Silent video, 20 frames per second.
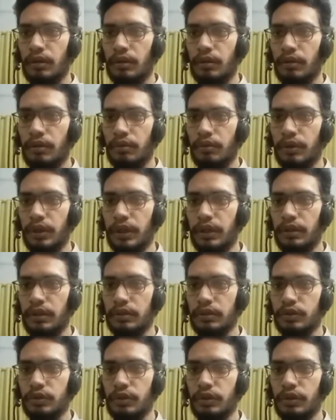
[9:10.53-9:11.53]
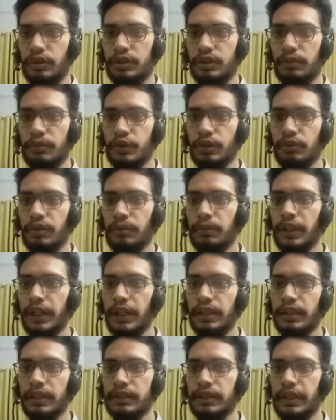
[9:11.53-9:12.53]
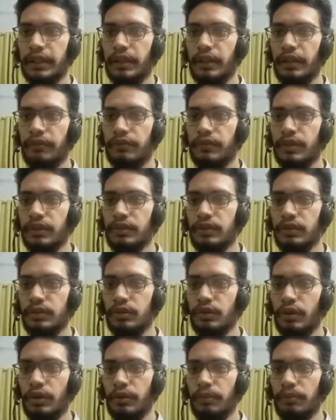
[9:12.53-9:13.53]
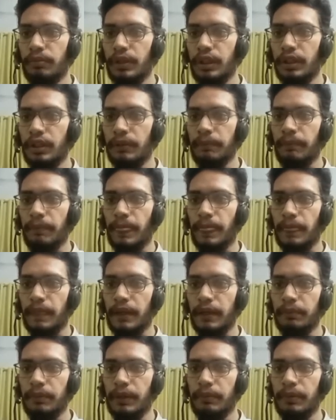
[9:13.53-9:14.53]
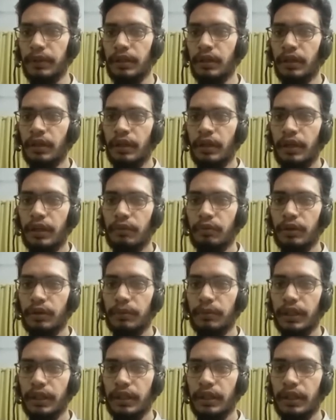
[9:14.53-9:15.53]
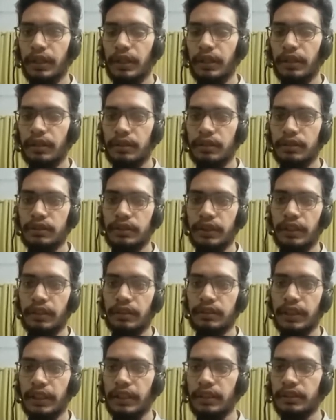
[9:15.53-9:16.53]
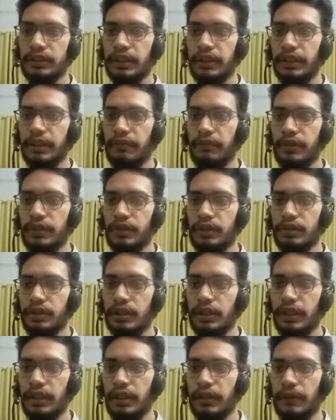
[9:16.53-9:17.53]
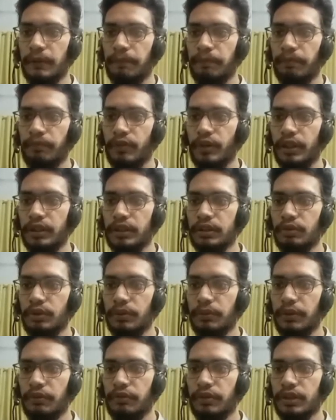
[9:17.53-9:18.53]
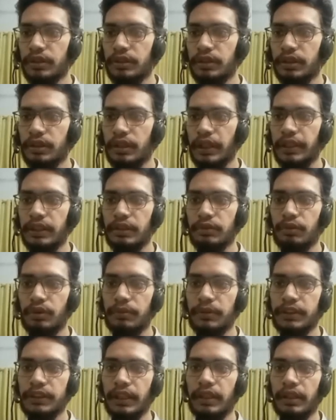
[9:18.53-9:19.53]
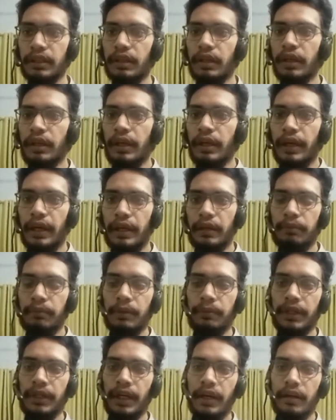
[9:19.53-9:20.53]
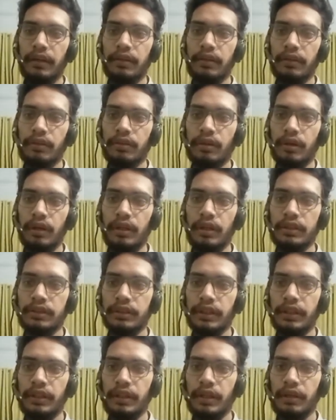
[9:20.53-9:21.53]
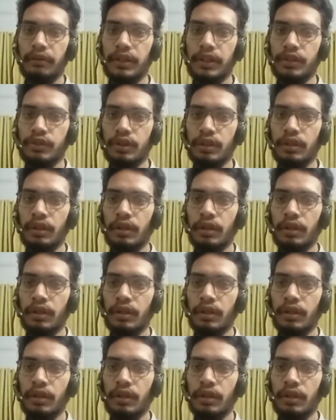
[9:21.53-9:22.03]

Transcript: right? So your distribution would be like this, and if this is your mean, then maybe it would be containing a second standard deviation till here, right? This would be first and this would be second, and maybe at the third standard deviation